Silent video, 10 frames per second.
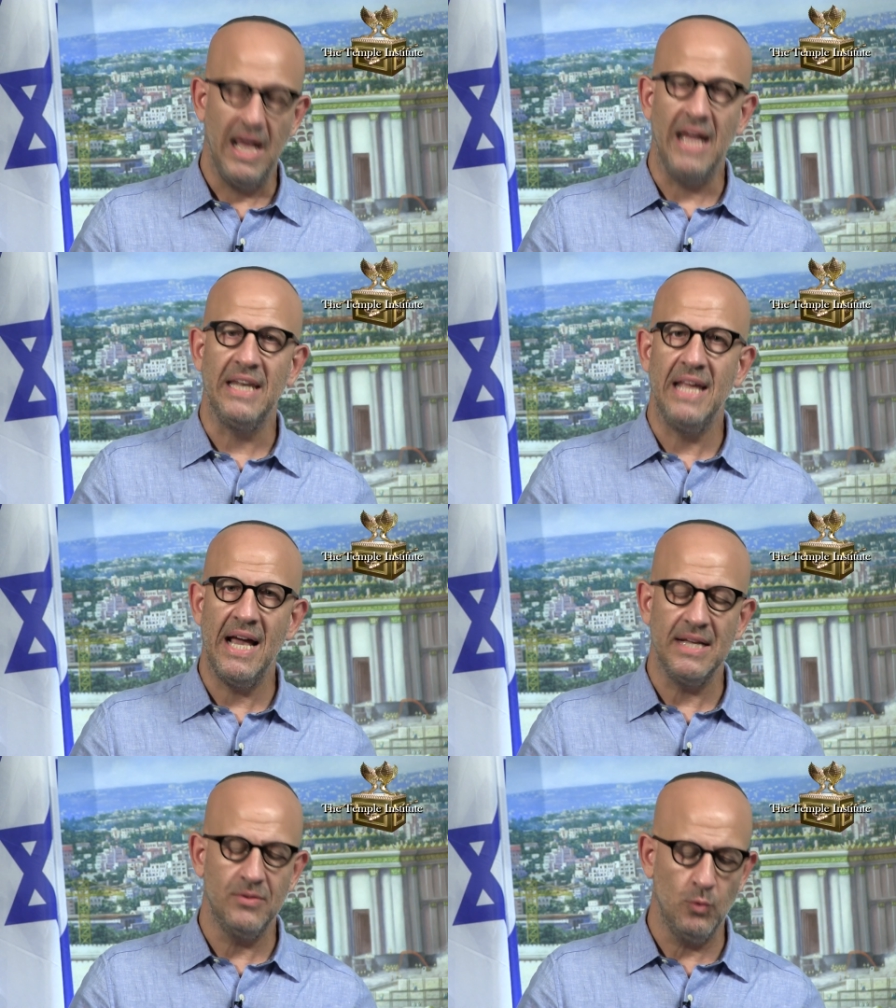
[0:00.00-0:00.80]
And
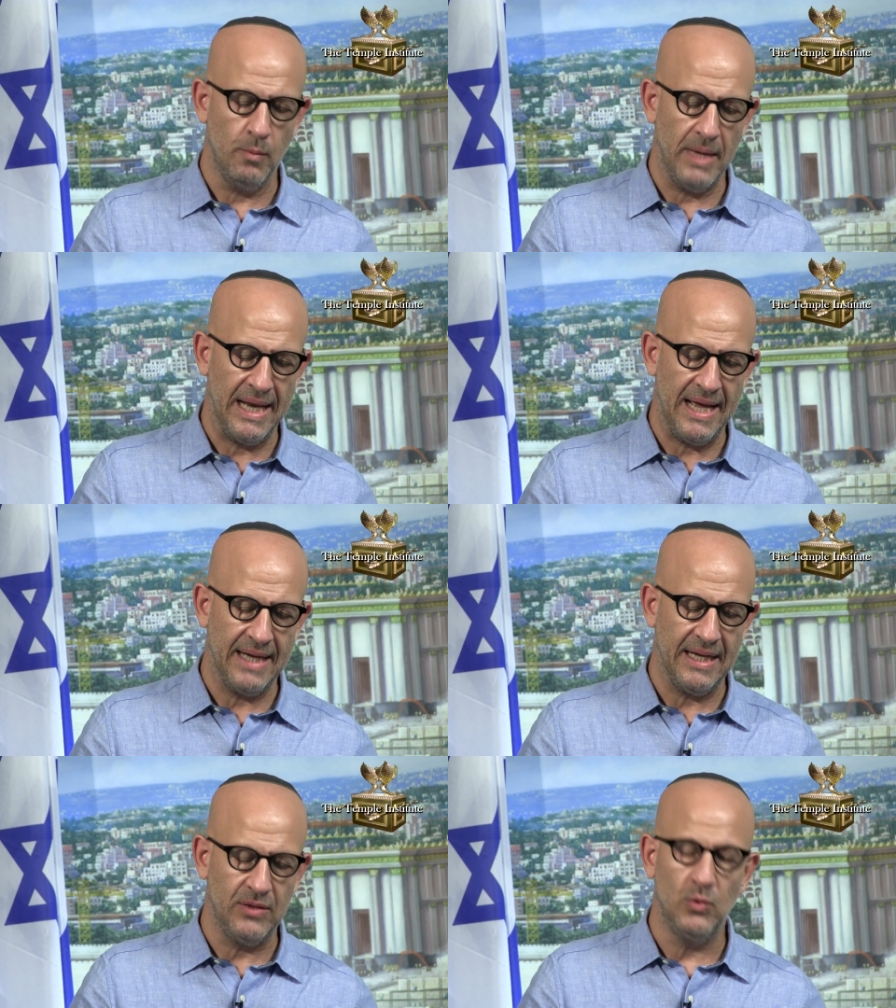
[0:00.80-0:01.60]
yet, umana
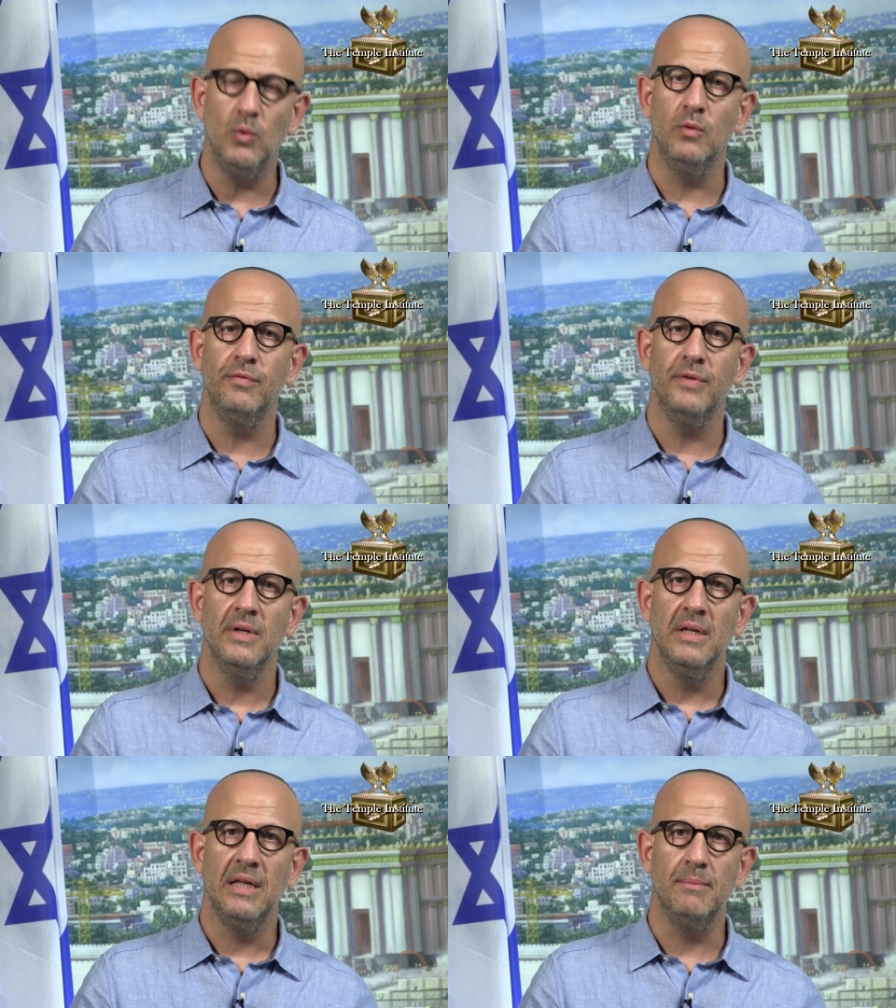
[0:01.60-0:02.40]
katuv
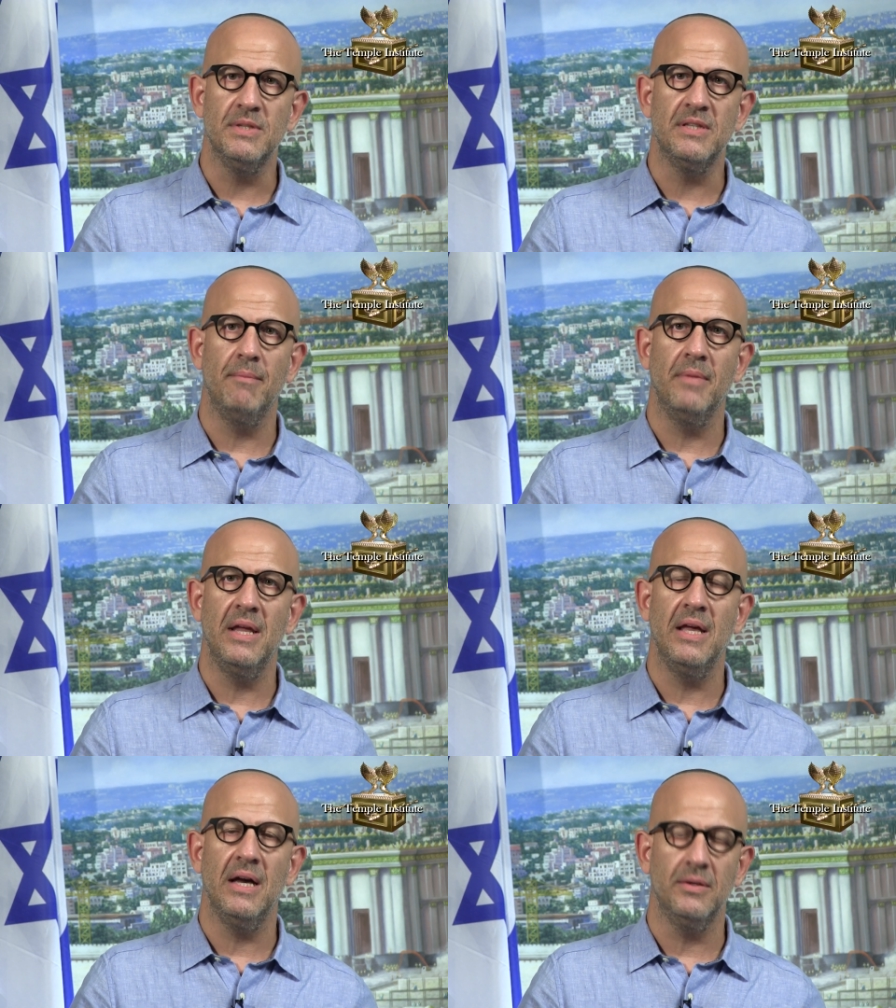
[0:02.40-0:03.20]
im
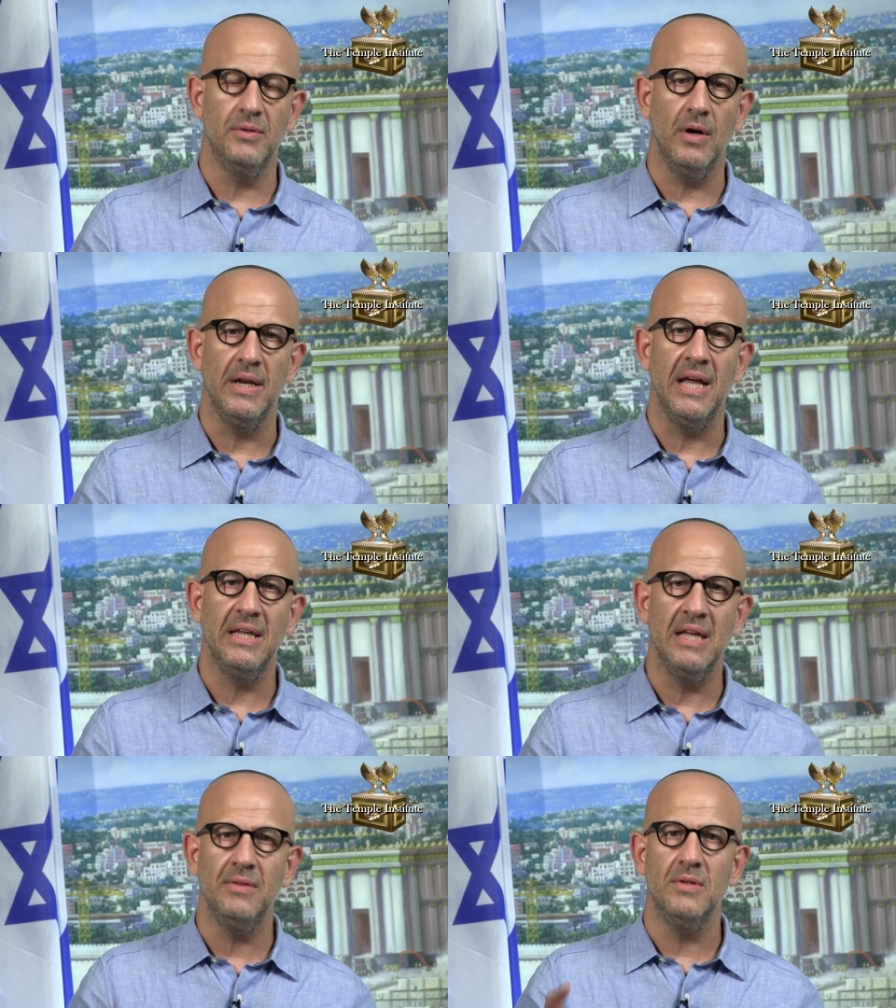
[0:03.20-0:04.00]
sammenei haketoret. And
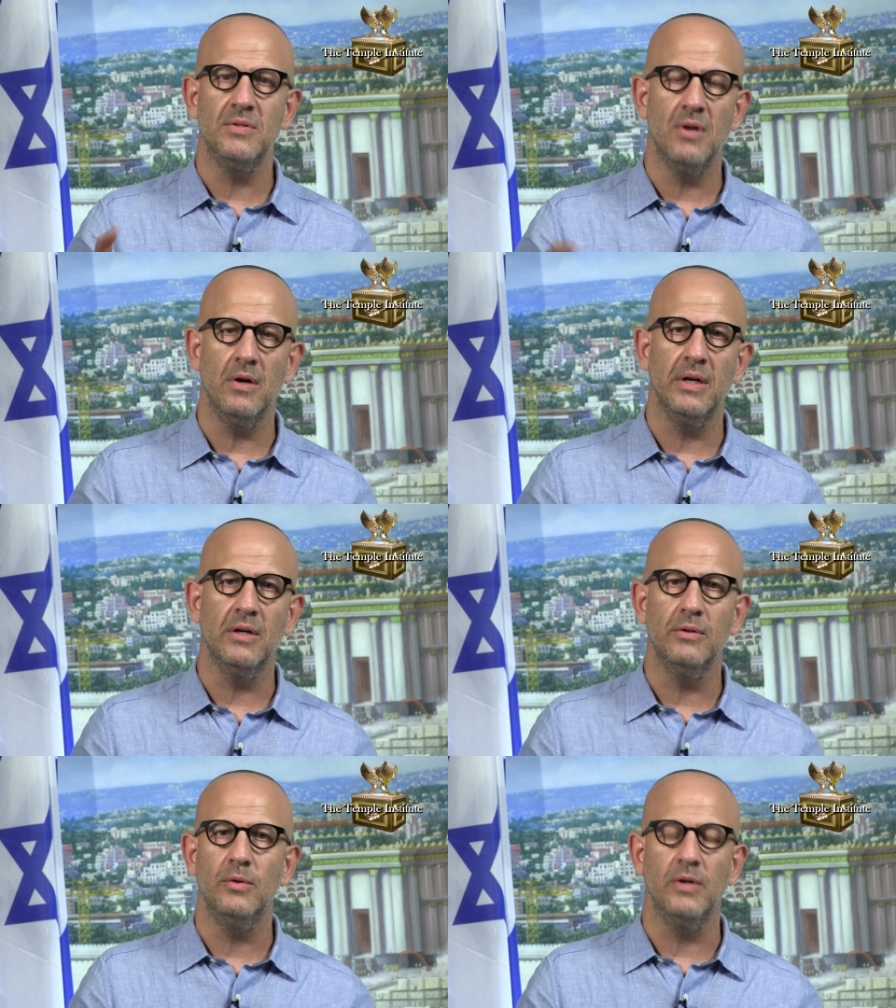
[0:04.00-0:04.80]
yet the Torah
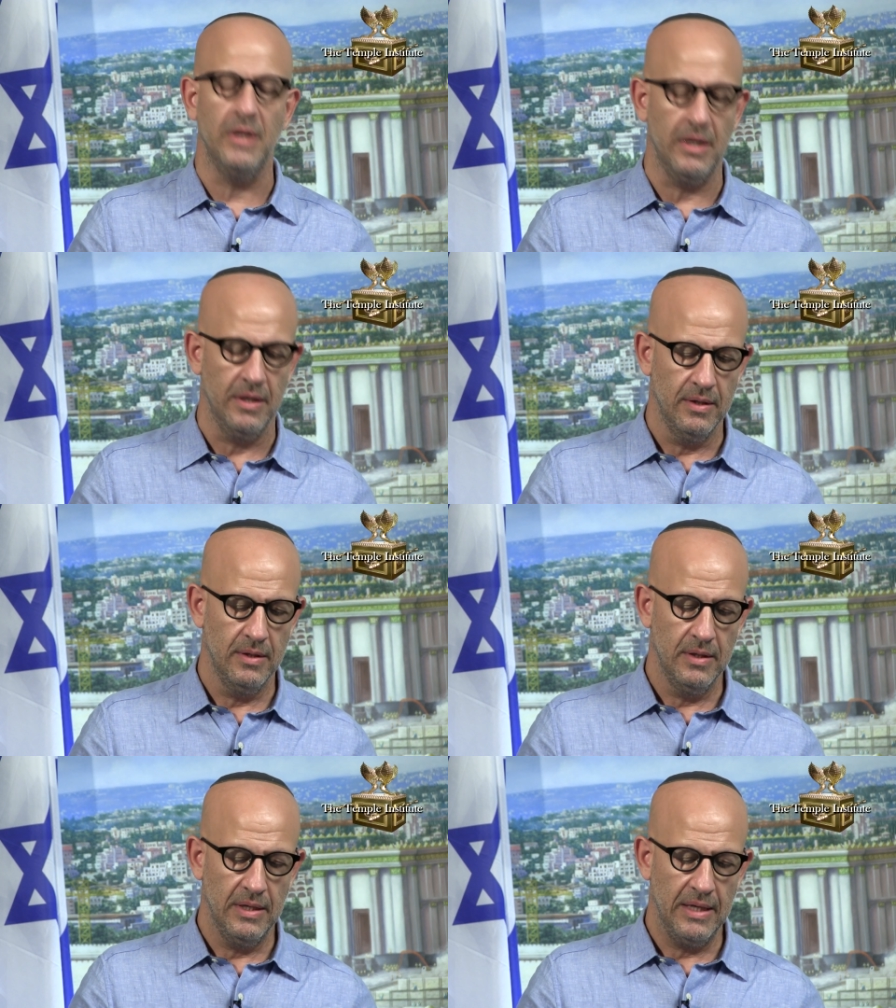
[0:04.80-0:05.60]
included it
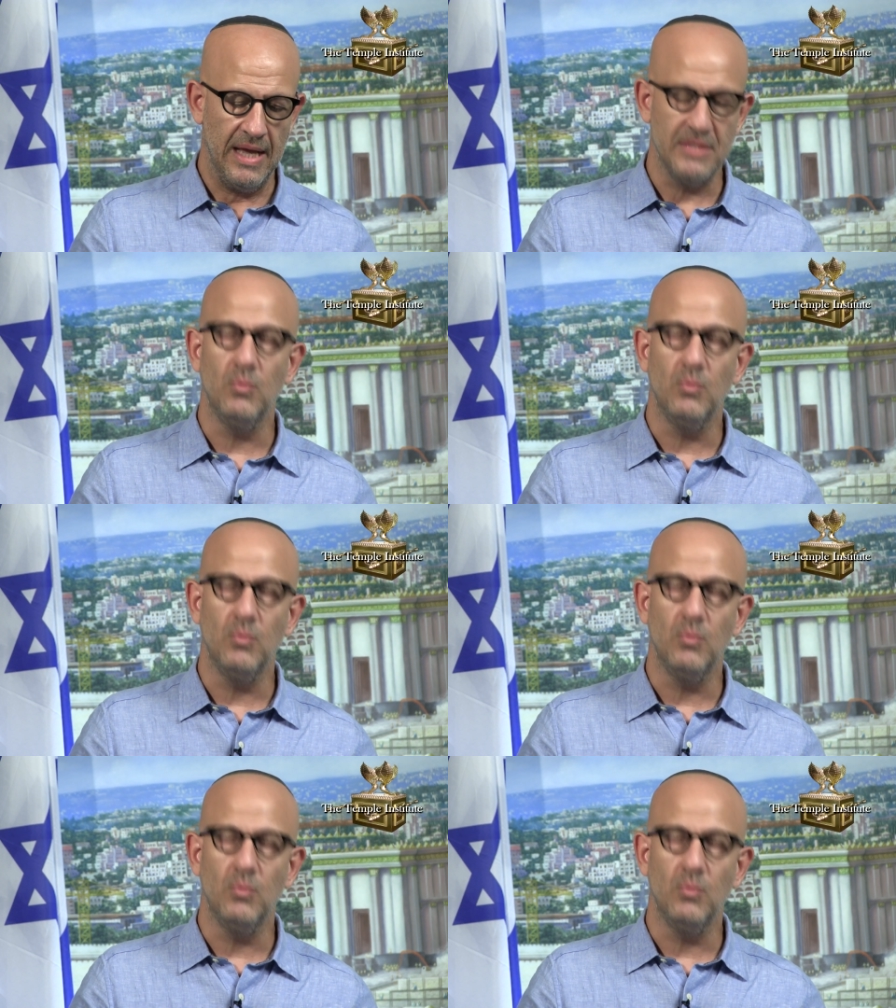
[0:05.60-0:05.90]
as